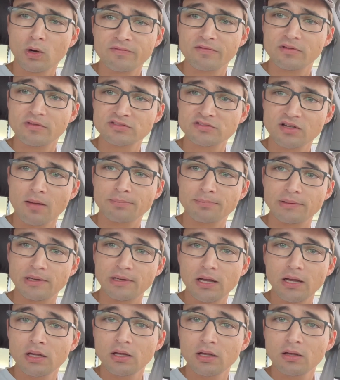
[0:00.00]
for this company.
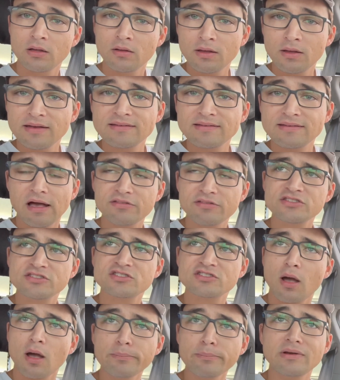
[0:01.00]
Now this
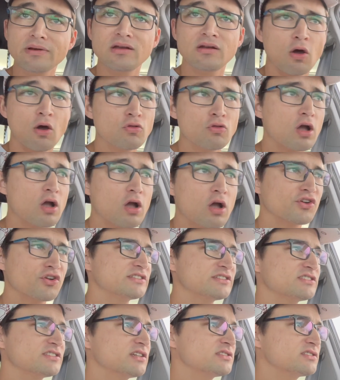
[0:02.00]
company no longer
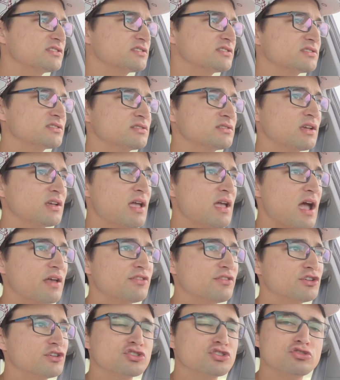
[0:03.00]
exists. And
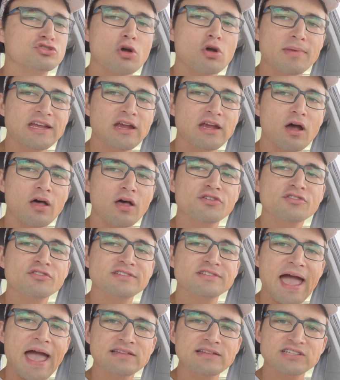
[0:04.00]
there's so many other
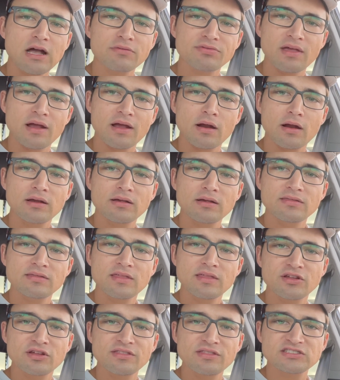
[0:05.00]
dads out there that
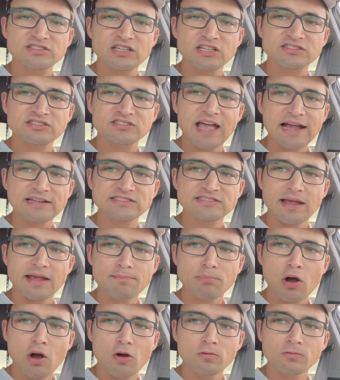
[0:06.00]
are in this exact same
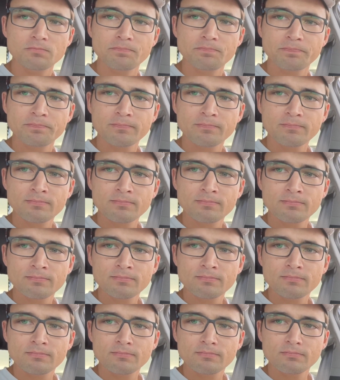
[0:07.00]
boat.
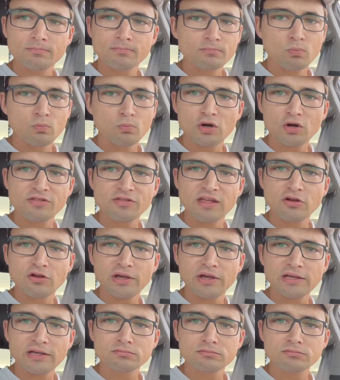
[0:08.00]
What are they doing?